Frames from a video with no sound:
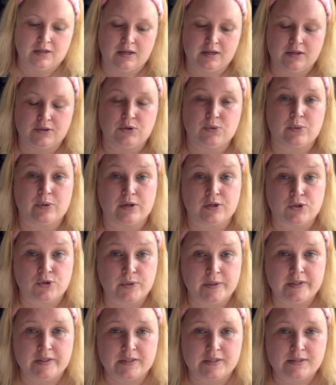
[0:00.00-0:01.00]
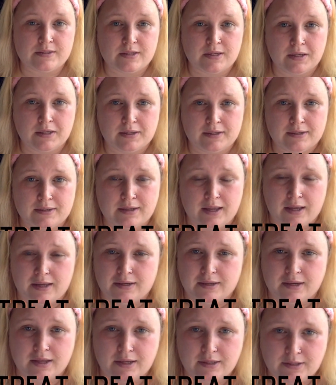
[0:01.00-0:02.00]
and you want to treat the skin at
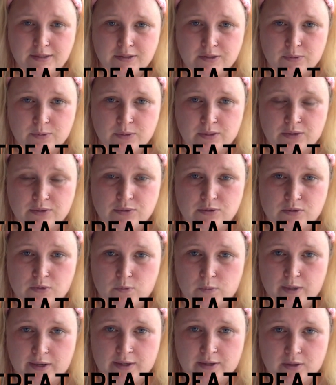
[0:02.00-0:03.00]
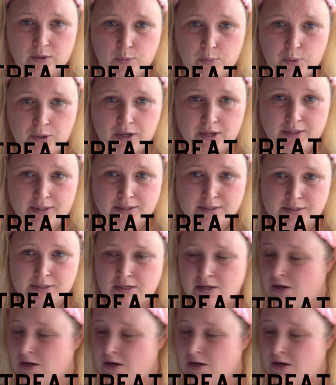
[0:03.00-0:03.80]
night, you want to use a retinol product.